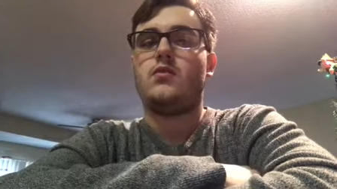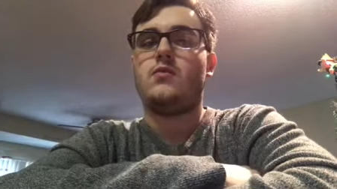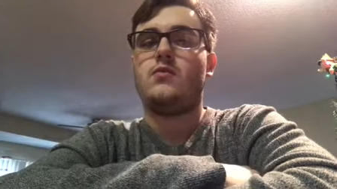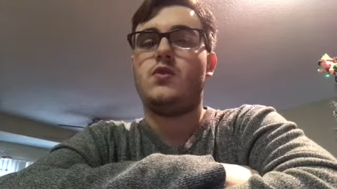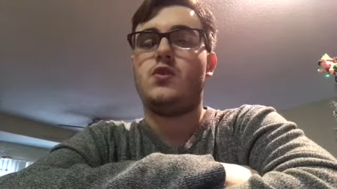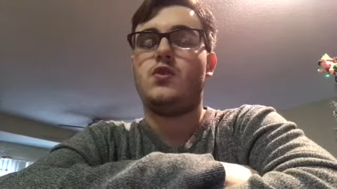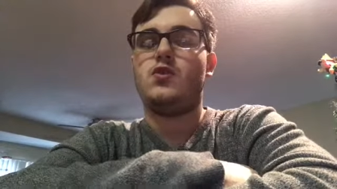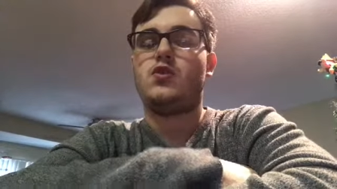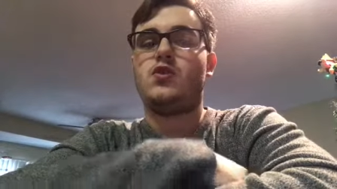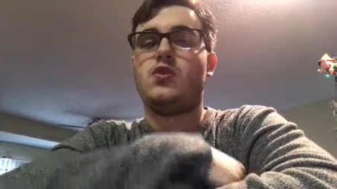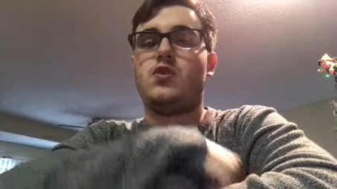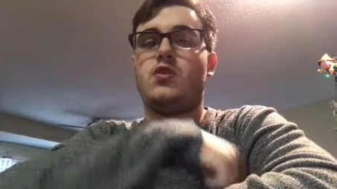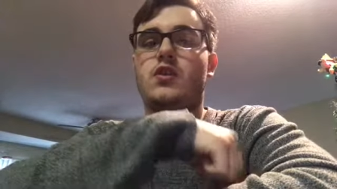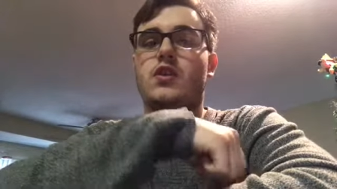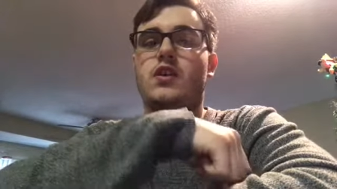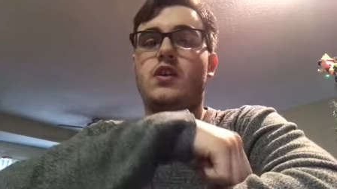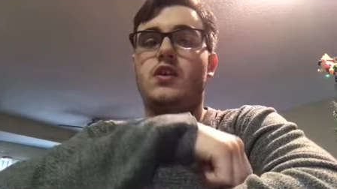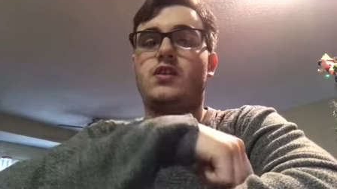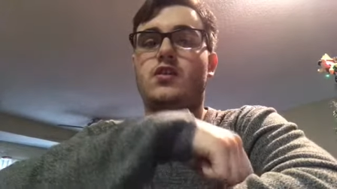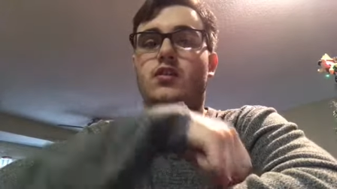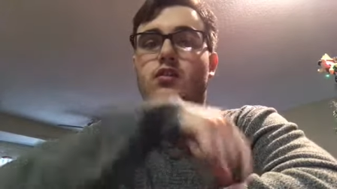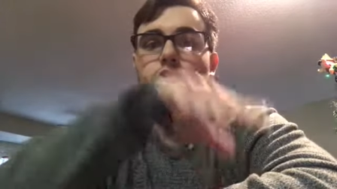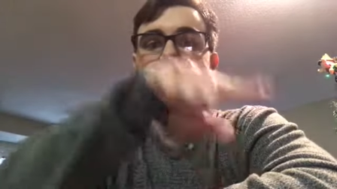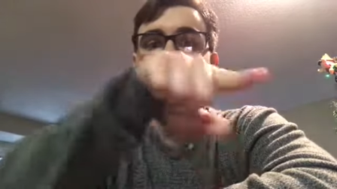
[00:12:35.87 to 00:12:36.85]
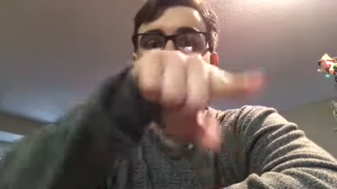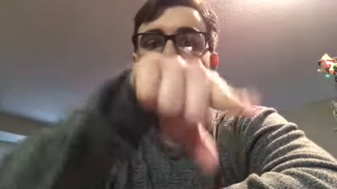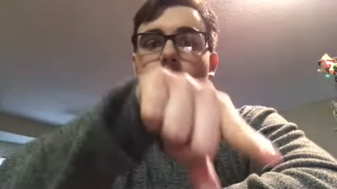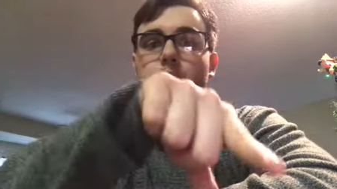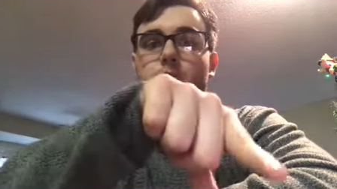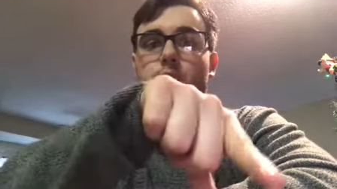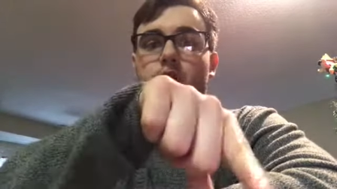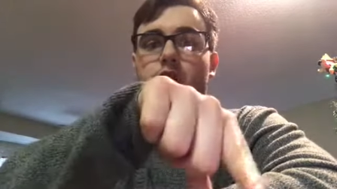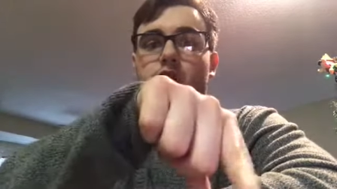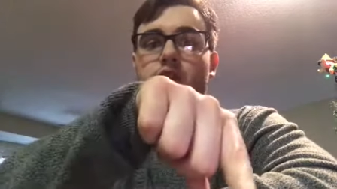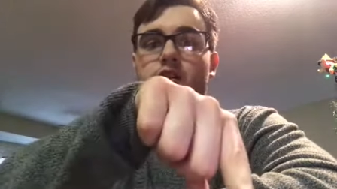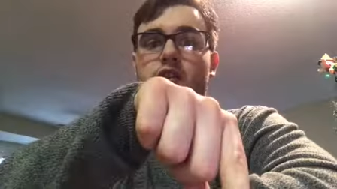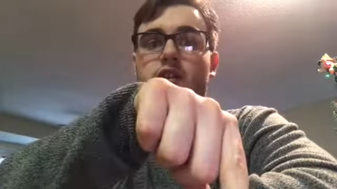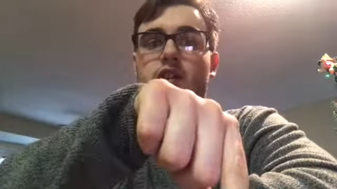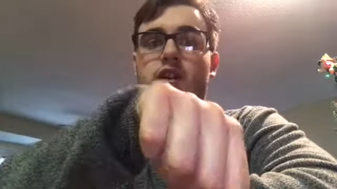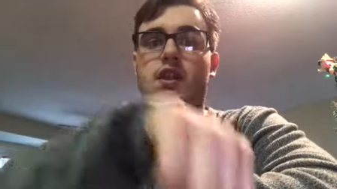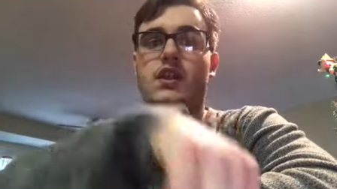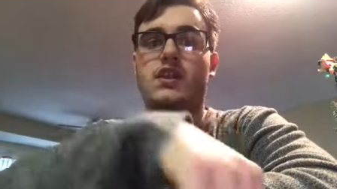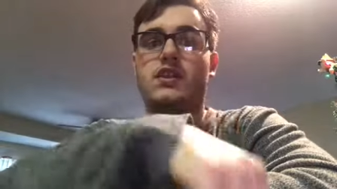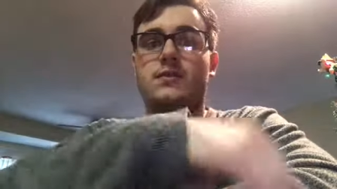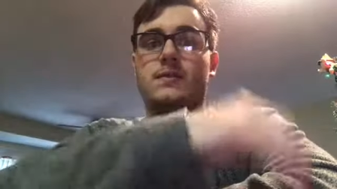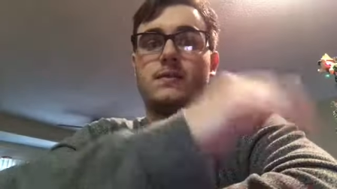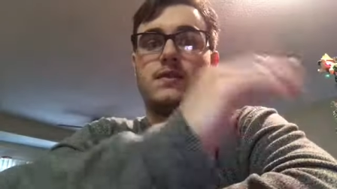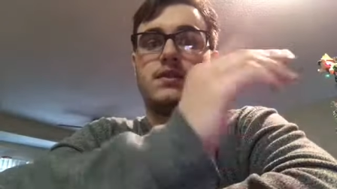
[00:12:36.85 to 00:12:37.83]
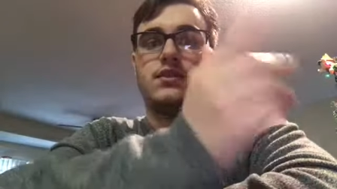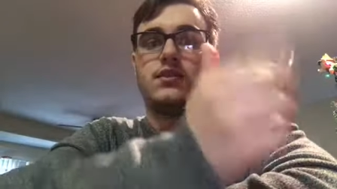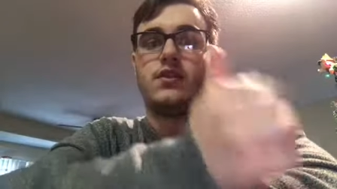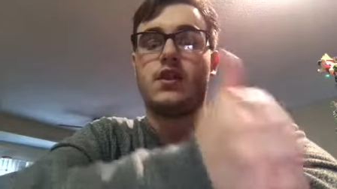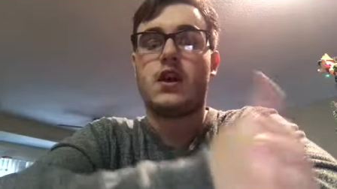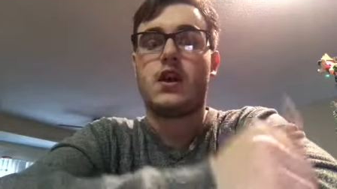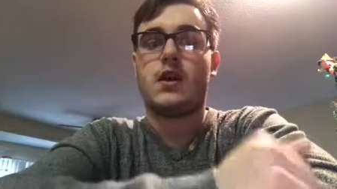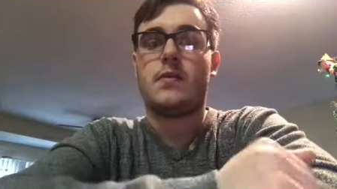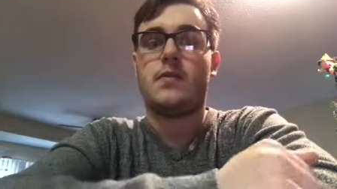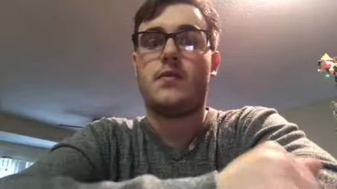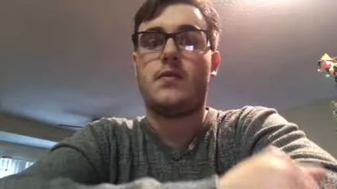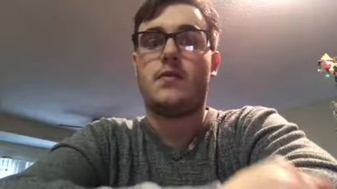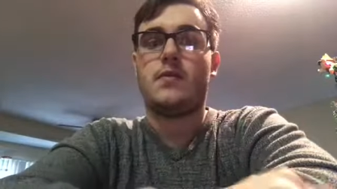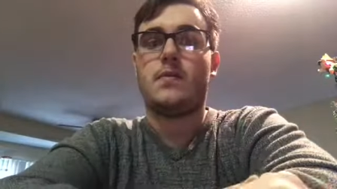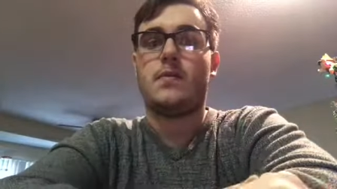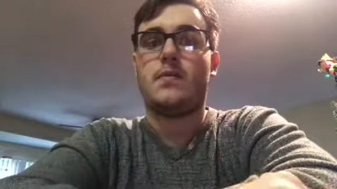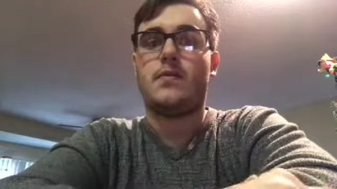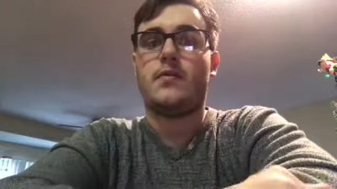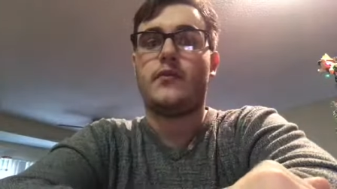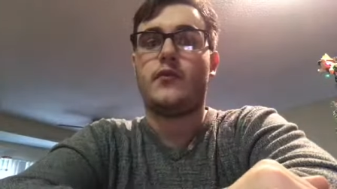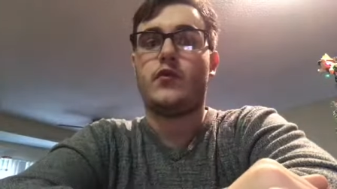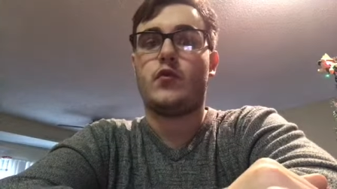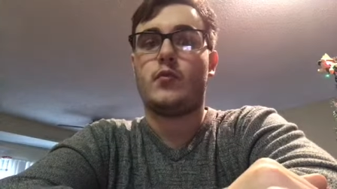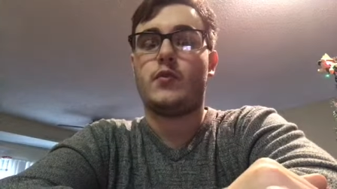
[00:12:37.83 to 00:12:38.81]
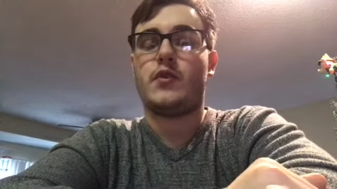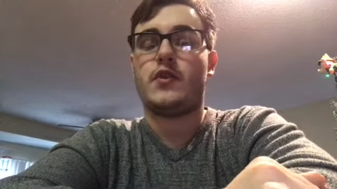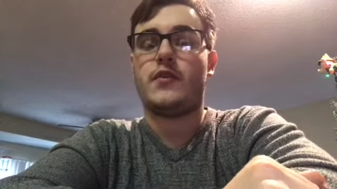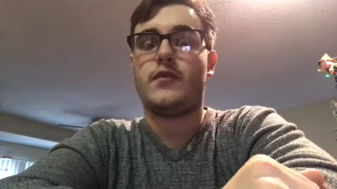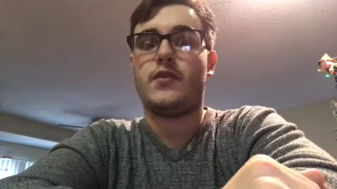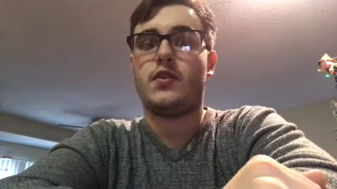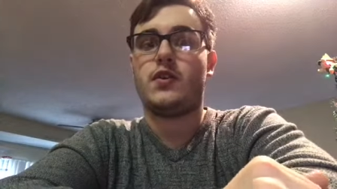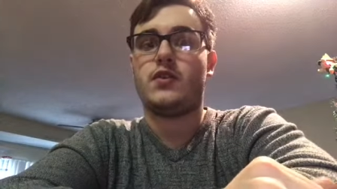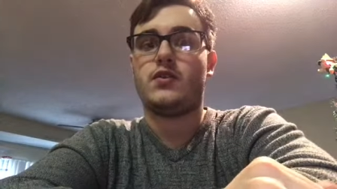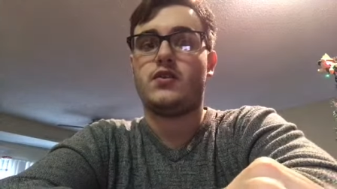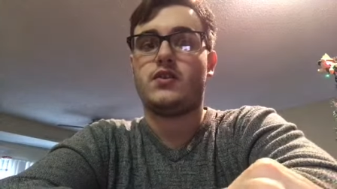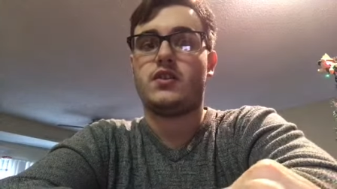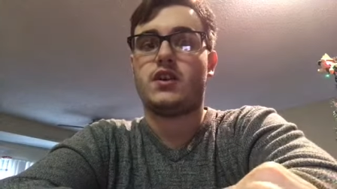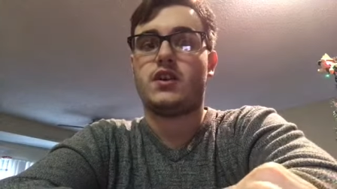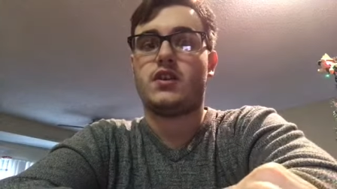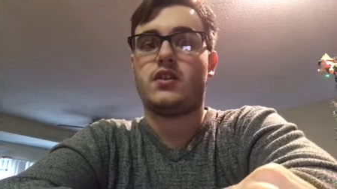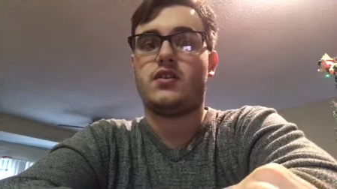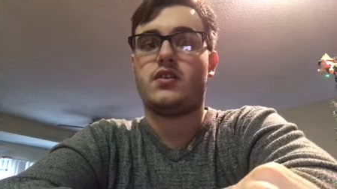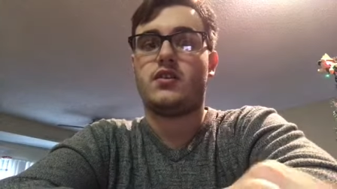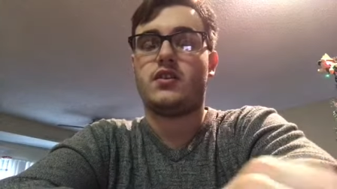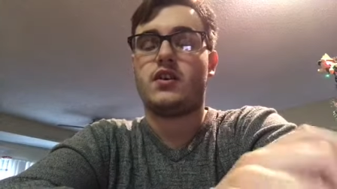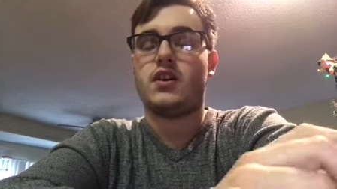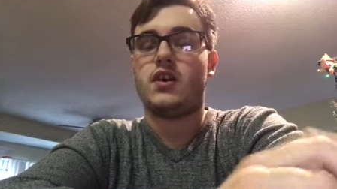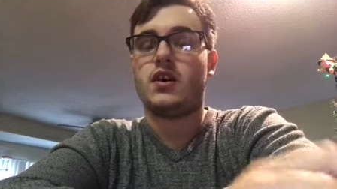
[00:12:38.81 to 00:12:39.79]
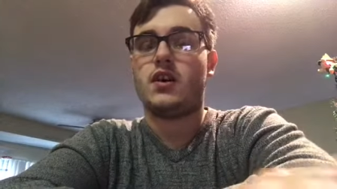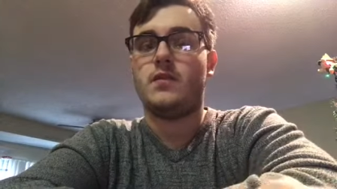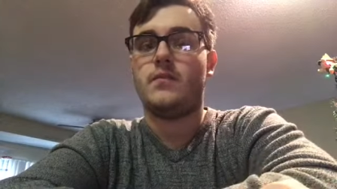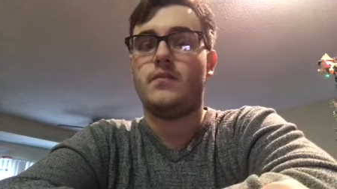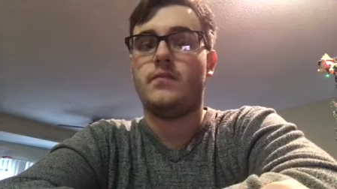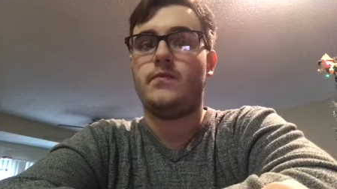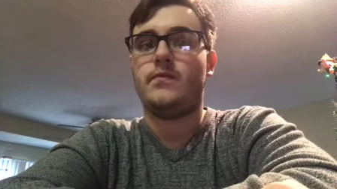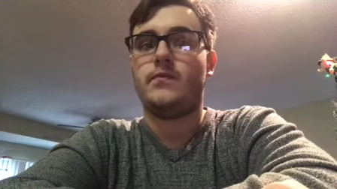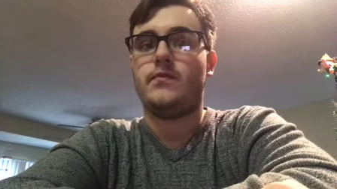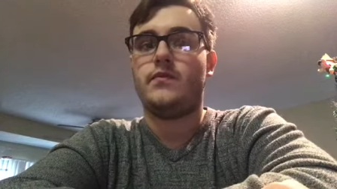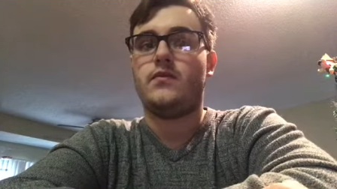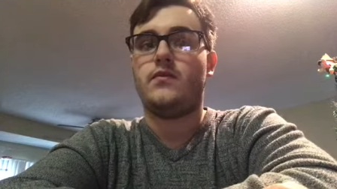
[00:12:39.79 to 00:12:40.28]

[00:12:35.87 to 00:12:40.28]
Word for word: be sure to hit the like button and subscribe for more videos to come